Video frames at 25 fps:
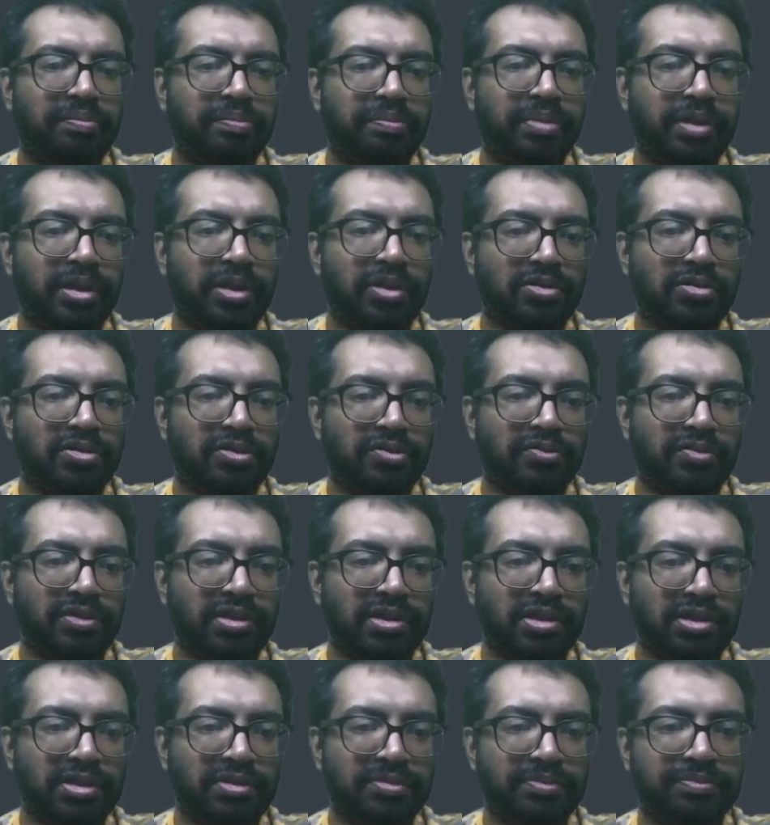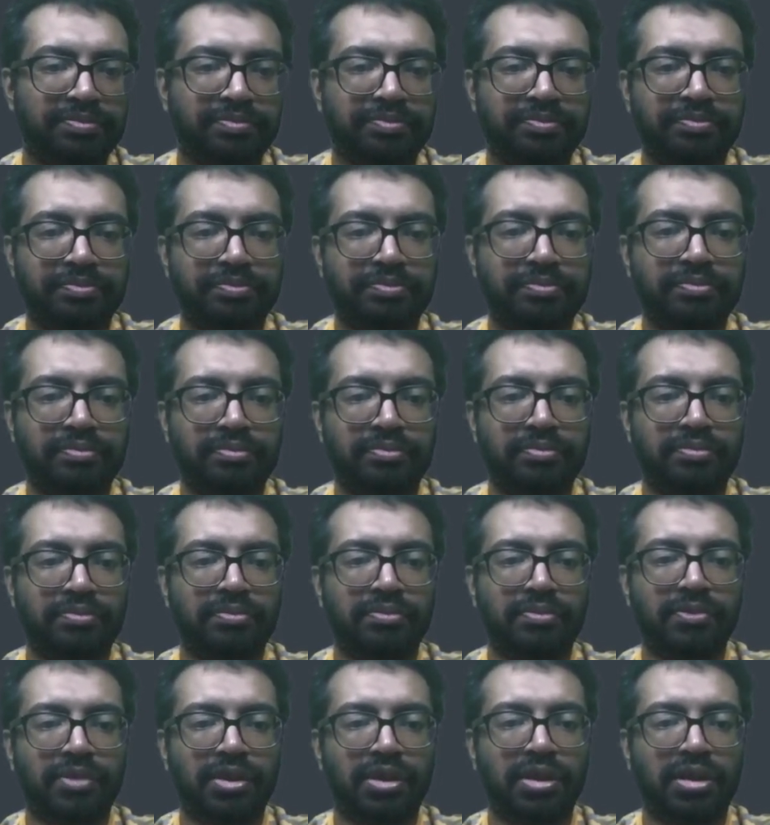because of this,
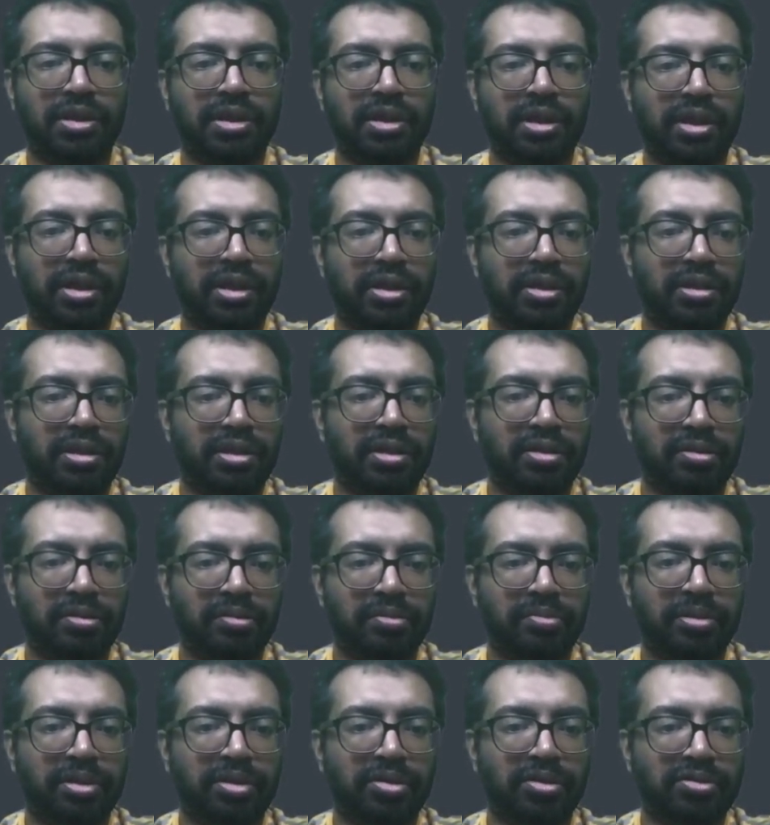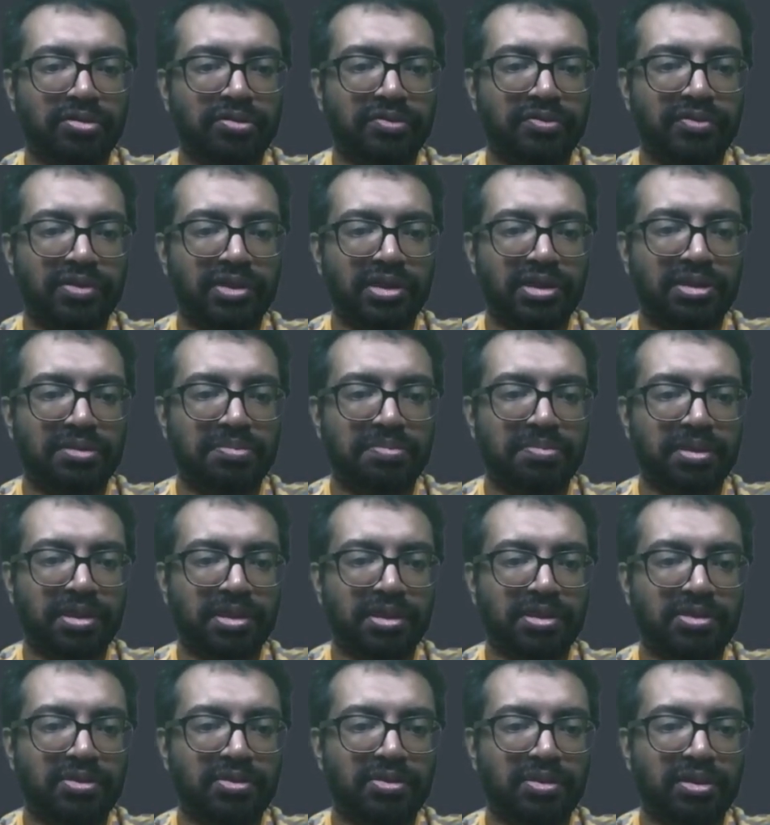right? Because of this
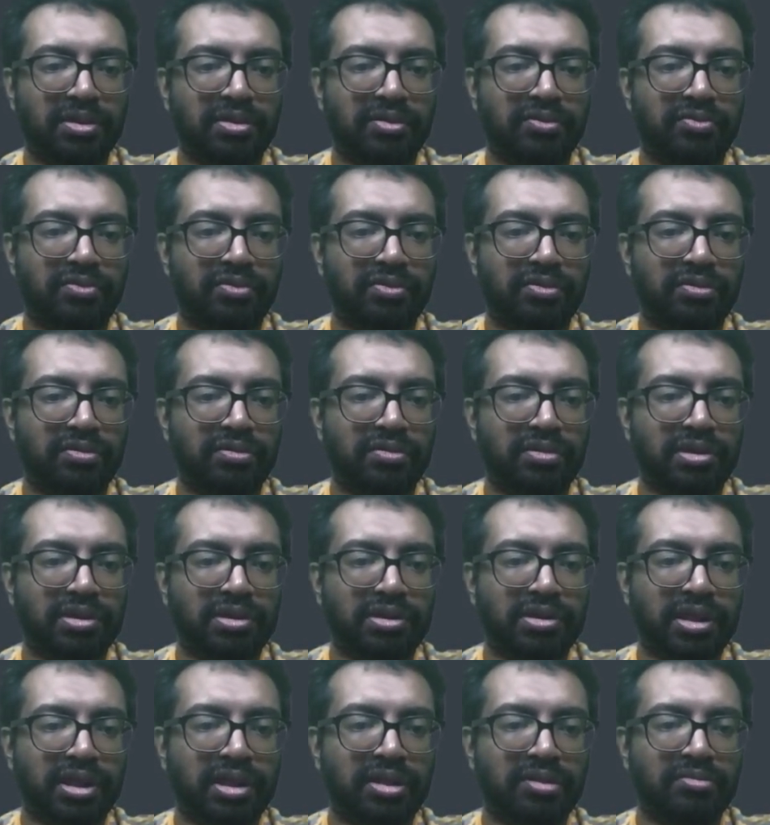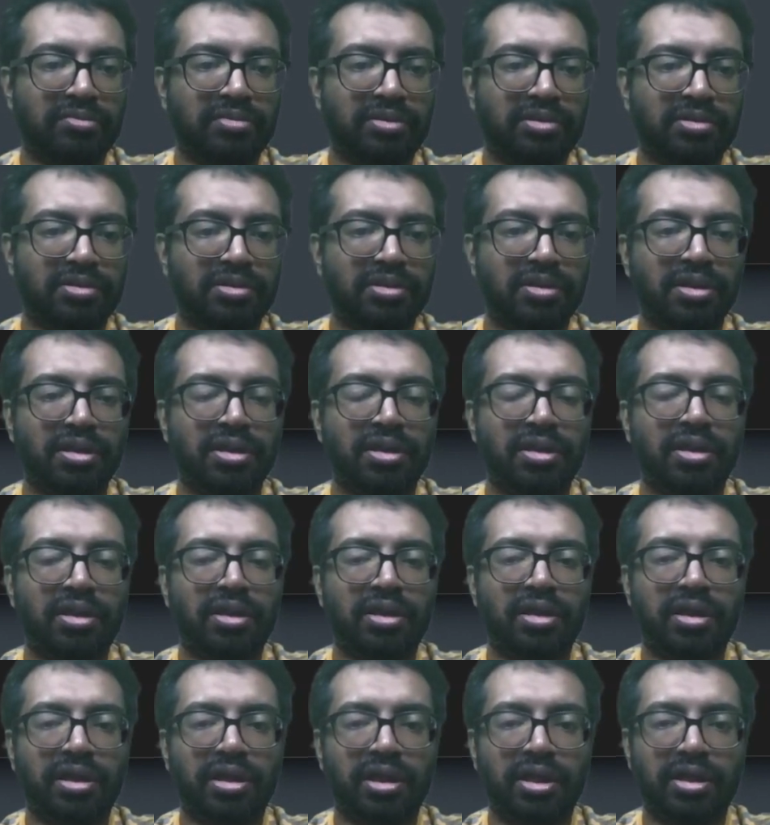prints when the second,
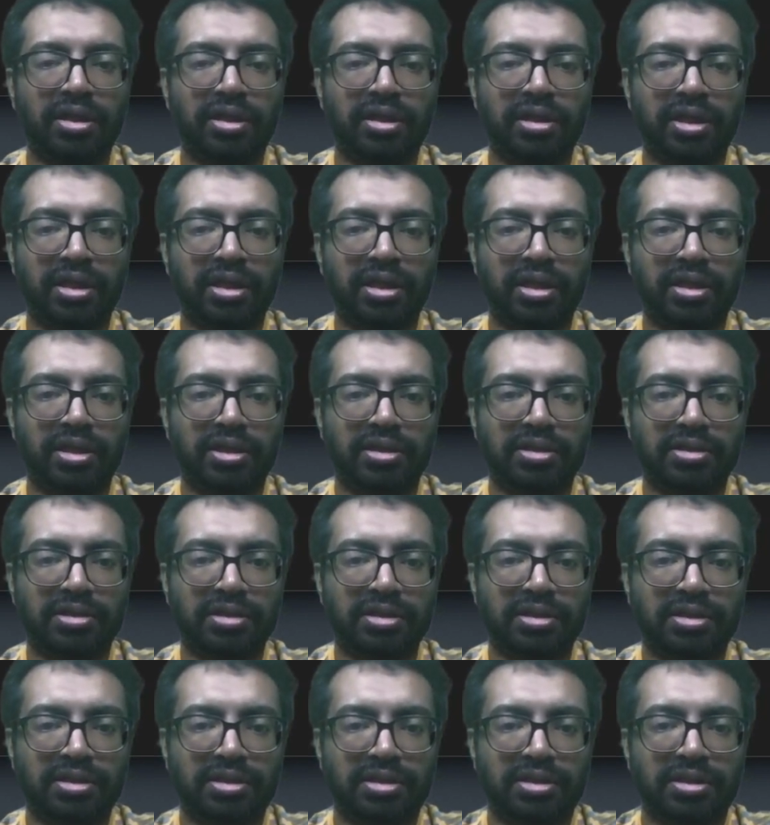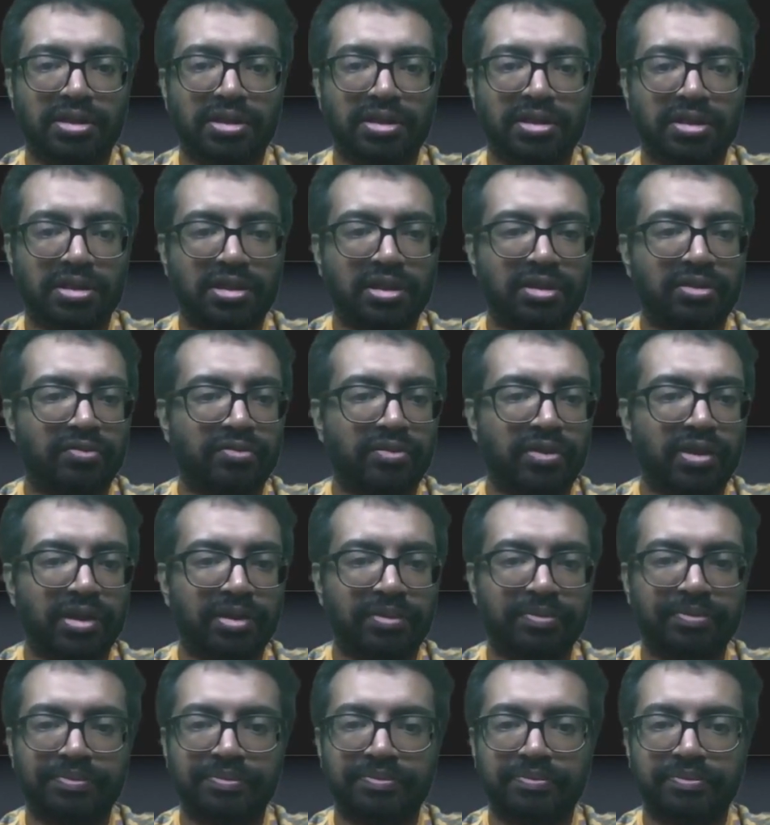and there it's done well.
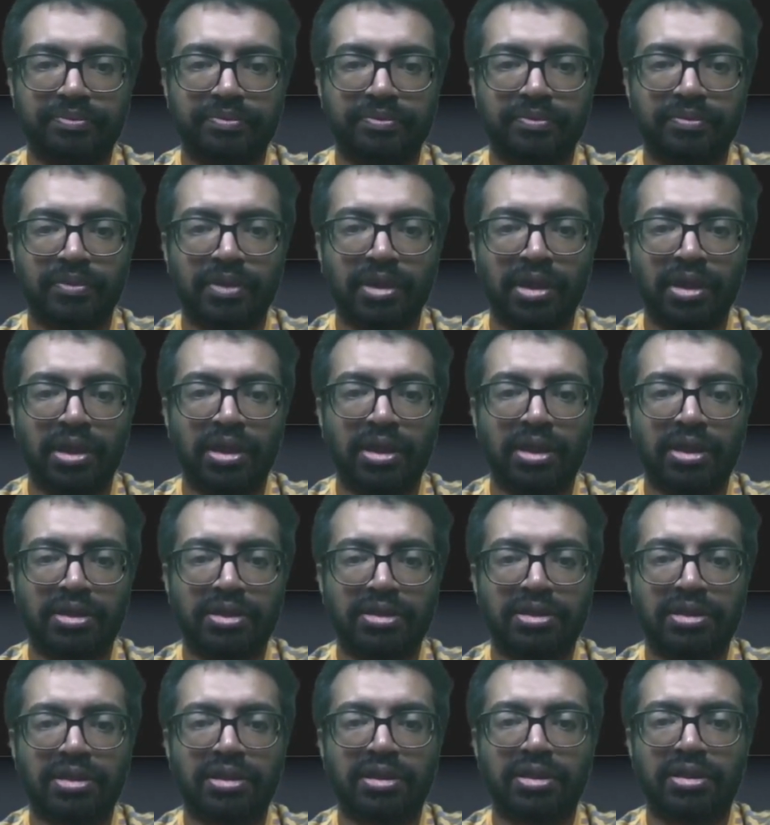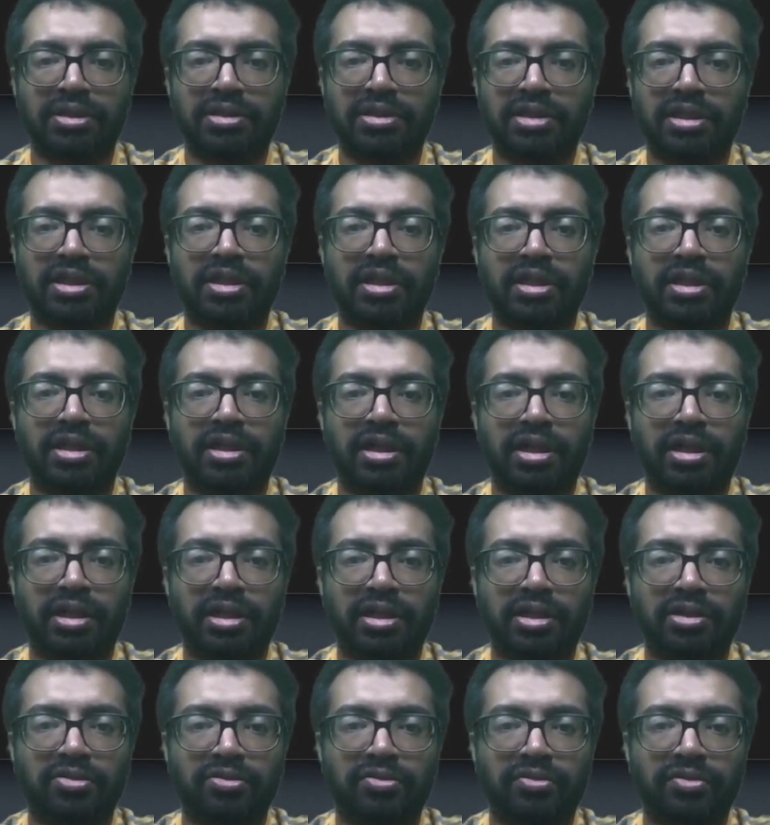it's written
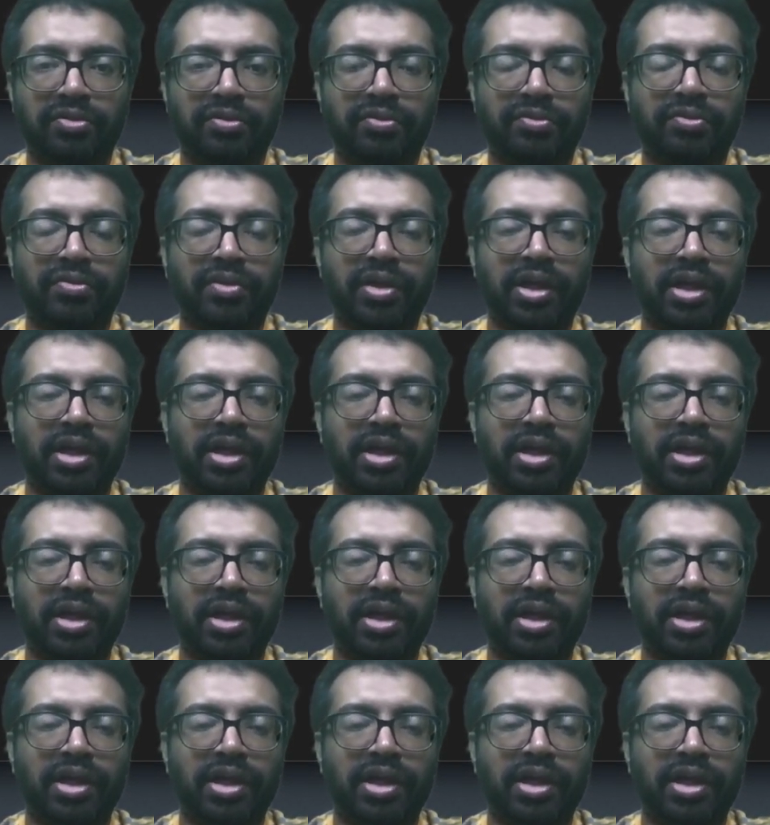correctly. So we